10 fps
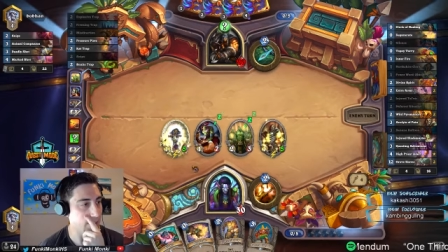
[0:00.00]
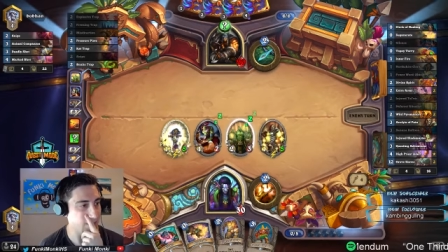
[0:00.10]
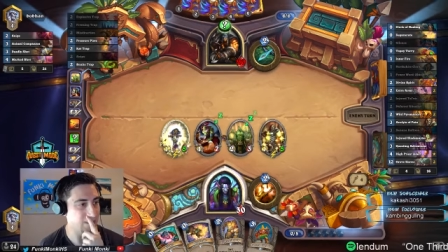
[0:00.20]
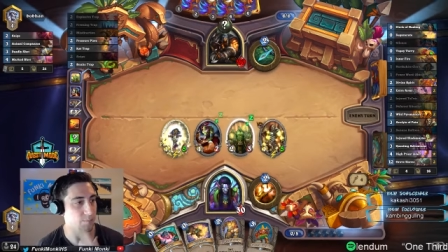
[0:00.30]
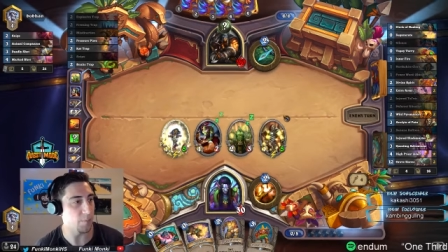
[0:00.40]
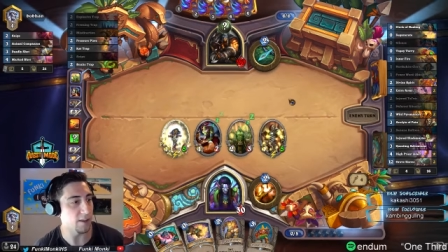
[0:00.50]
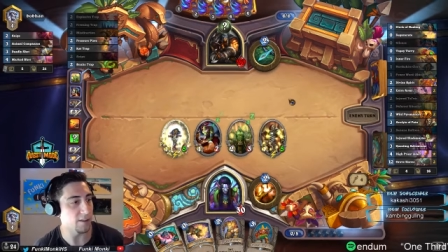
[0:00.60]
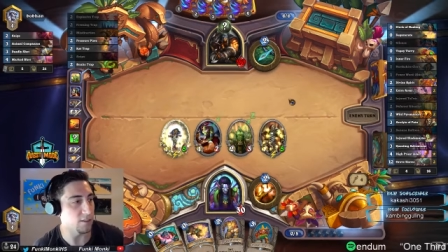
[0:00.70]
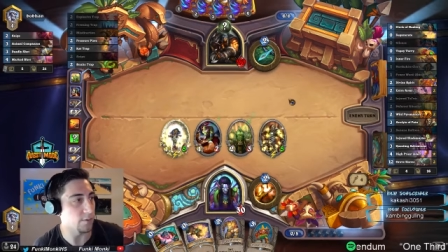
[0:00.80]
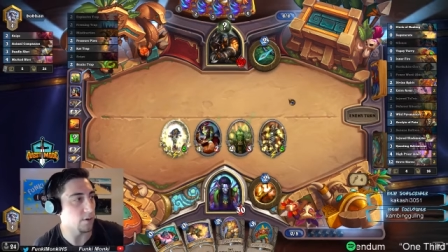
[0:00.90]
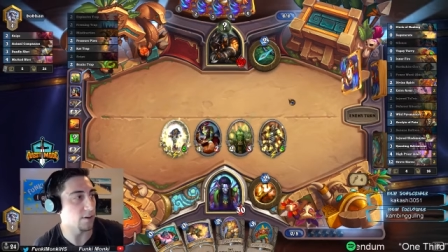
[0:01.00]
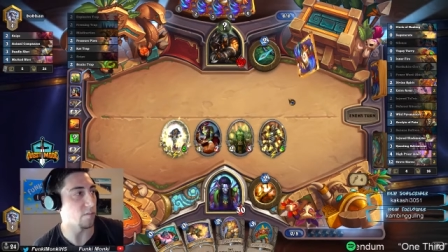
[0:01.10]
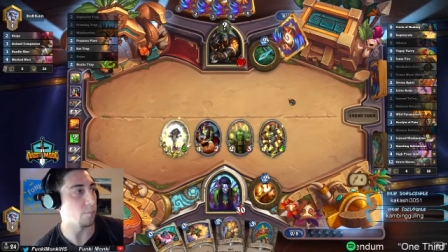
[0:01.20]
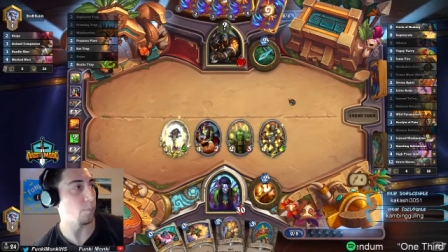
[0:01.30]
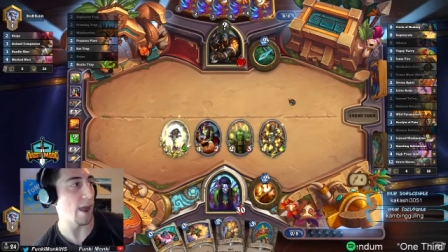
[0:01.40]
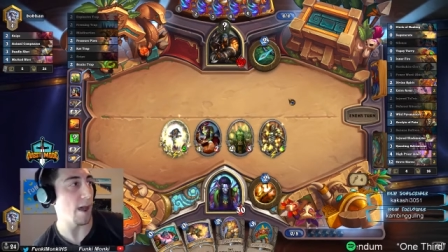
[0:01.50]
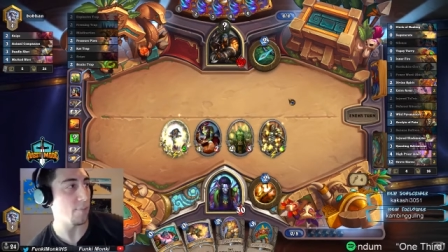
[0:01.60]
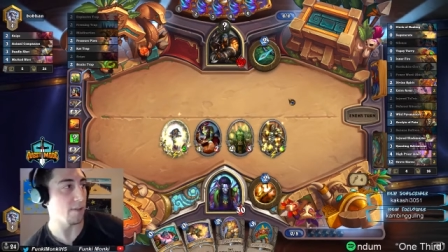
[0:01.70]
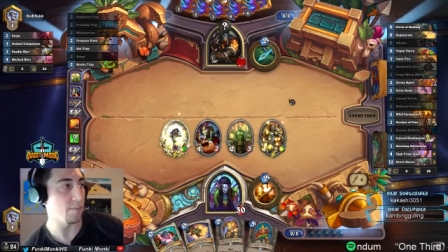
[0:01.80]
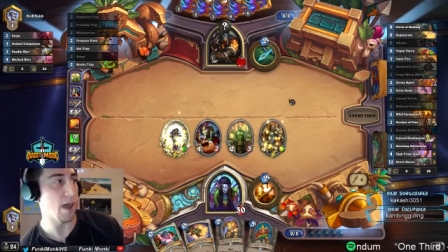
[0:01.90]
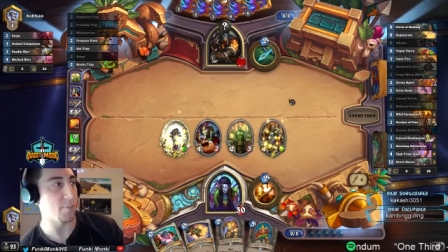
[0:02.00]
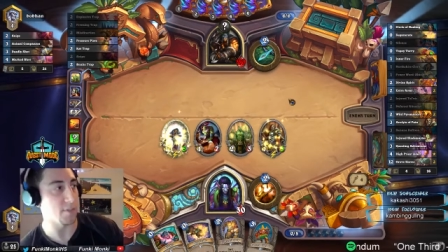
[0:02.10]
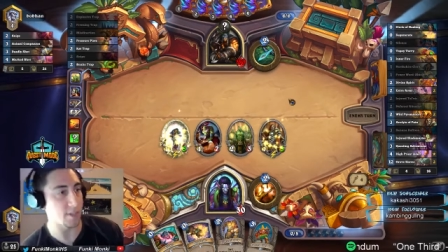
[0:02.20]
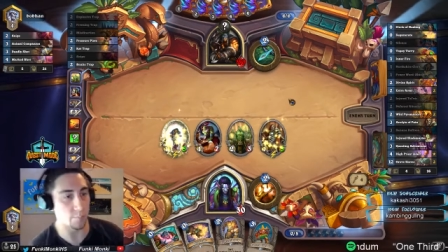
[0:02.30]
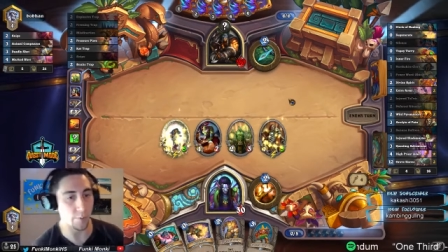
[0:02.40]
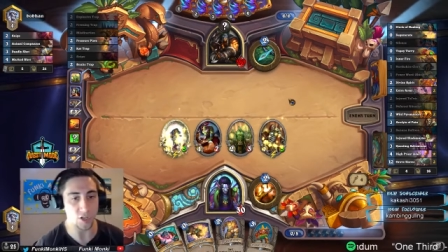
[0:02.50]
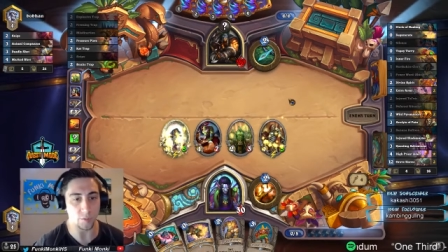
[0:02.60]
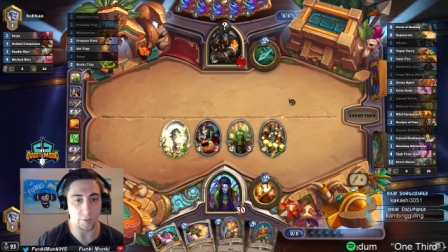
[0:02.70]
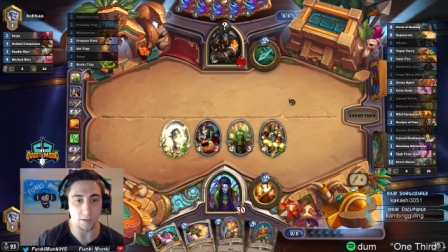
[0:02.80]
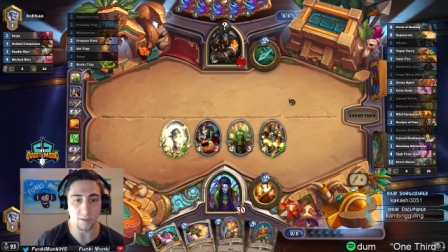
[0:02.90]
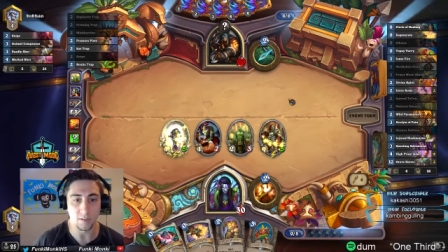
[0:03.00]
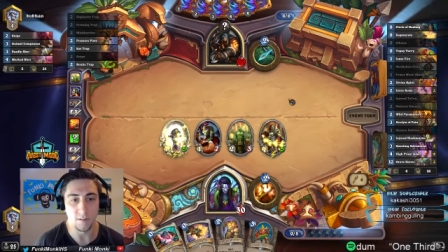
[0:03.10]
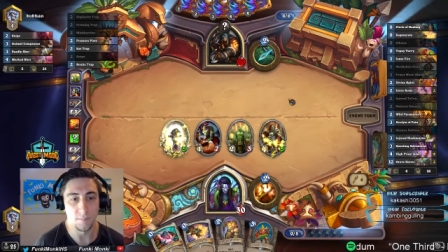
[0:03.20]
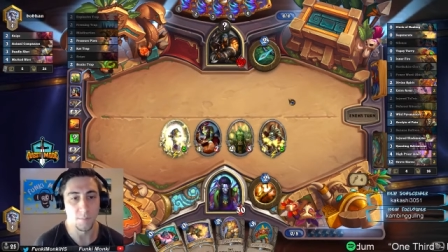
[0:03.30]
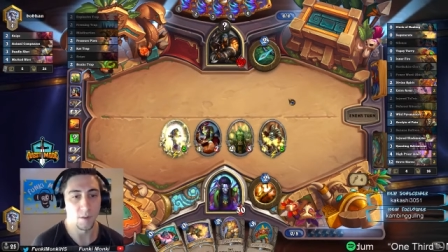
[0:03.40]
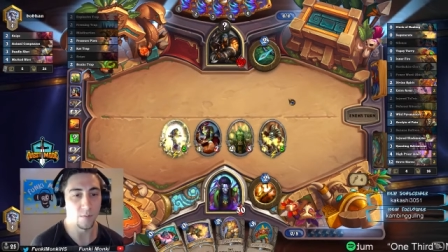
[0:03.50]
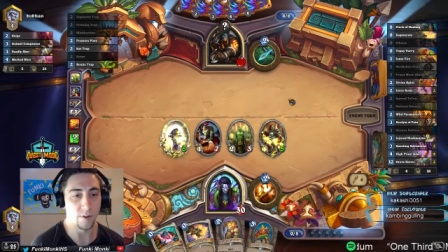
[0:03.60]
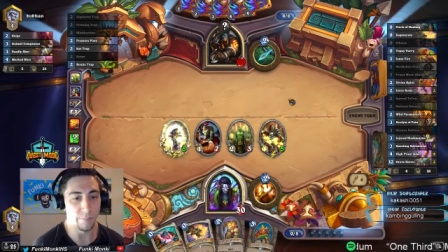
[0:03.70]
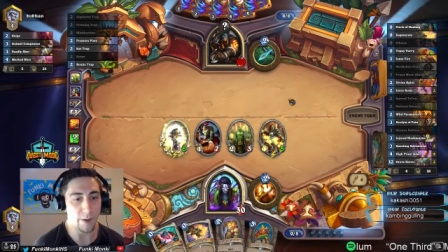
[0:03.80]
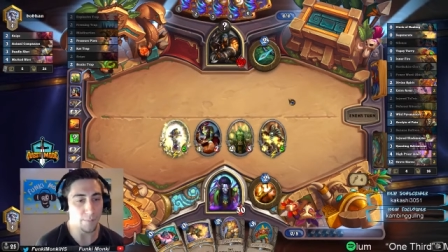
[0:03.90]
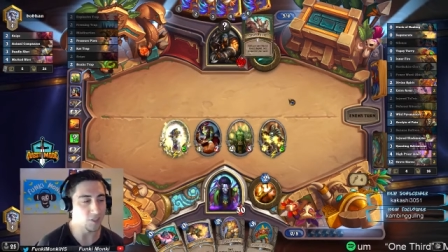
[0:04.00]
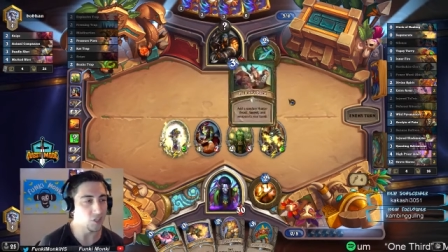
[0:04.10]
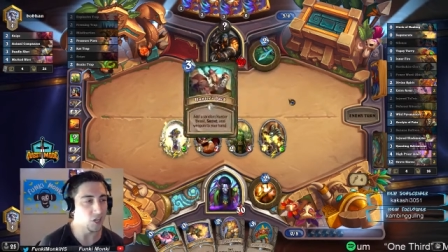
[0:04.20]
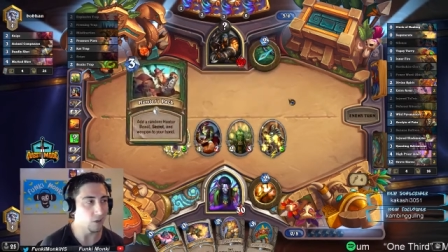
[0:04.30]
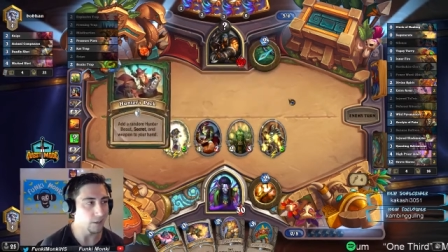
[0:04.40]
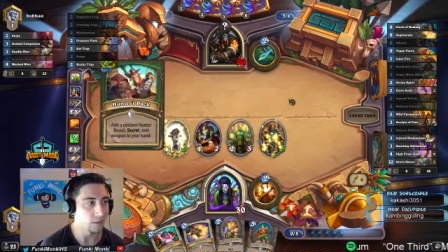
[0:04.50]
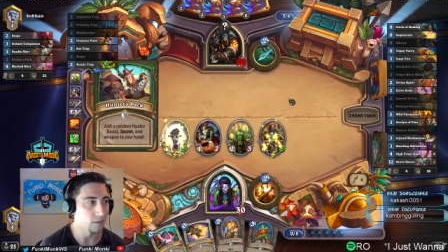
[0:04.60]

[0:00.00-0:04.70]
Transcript: a spell, so we don't even pop his pressure plate. We don't pop his cherry.